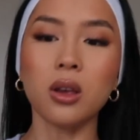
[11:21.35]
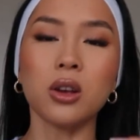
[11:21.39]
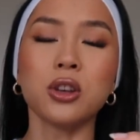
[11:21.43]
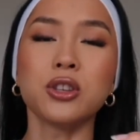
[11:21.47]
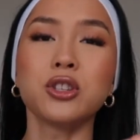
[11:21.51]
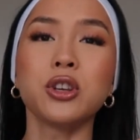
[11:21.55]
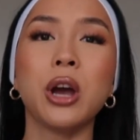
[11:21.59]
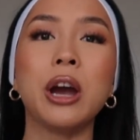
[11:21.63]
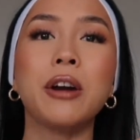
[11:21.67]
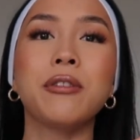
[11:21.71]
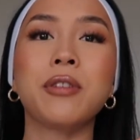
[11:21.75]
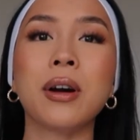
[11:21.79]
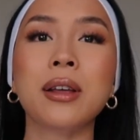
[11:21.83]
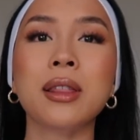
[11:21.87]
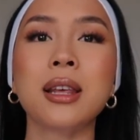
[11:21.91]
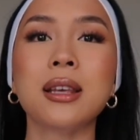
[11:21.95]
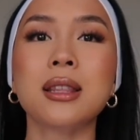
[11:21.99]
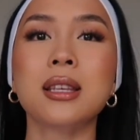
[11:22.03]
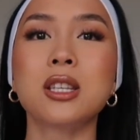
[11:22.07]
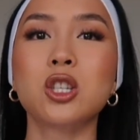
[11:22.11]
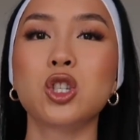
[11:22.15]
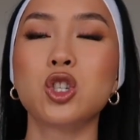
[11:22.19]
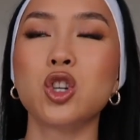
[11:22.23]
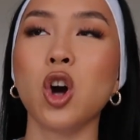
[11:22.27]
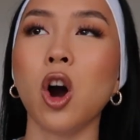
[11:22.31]
So I find that
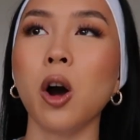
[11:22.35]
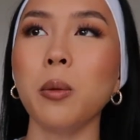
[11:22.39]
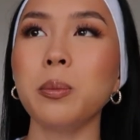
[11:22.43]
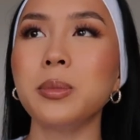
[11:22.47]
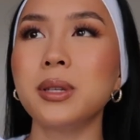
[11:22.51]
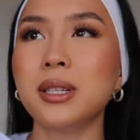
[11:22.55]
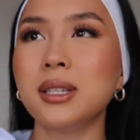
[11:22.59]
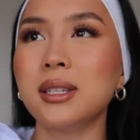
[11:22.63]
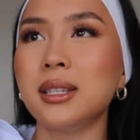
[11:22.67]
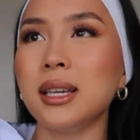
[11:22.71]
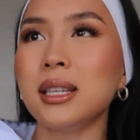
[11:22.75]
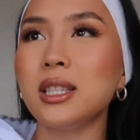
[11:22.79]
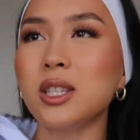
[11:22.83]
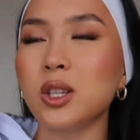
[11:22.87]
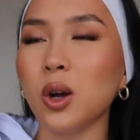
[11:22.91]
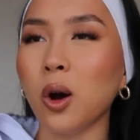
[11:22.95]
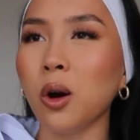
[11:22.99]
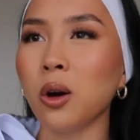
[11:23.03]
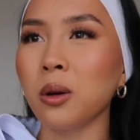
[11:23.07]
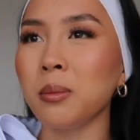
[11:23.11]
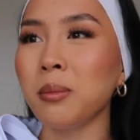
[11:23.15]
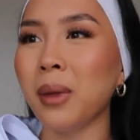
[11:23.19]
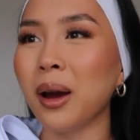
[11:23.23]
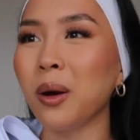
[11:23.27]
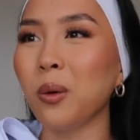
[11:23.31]
this top sits
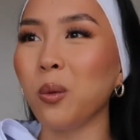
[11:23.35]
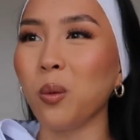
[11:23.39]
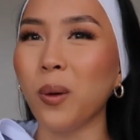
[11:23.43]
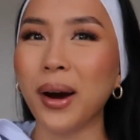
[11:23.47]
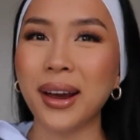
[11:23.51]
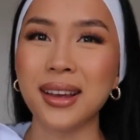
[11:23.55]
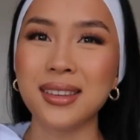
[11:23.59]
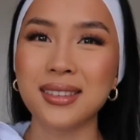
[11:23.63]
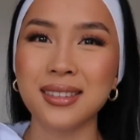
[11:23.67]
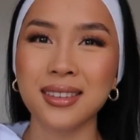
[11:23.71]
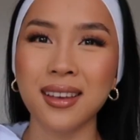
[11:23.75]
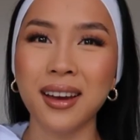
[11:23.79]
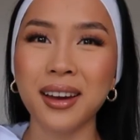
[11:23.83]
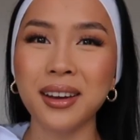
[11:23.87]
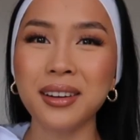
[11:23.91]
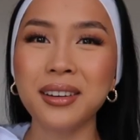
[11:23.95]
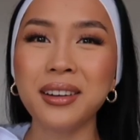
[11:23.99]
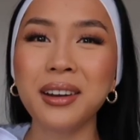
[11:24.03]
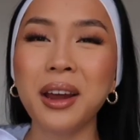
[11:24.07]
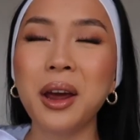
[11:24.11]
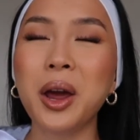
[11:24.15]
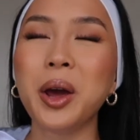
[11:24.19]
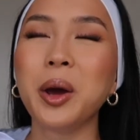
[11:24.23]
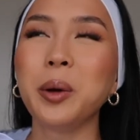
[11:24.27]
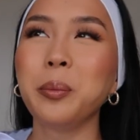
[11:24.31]
on my
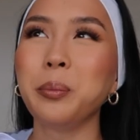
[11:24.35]
waistline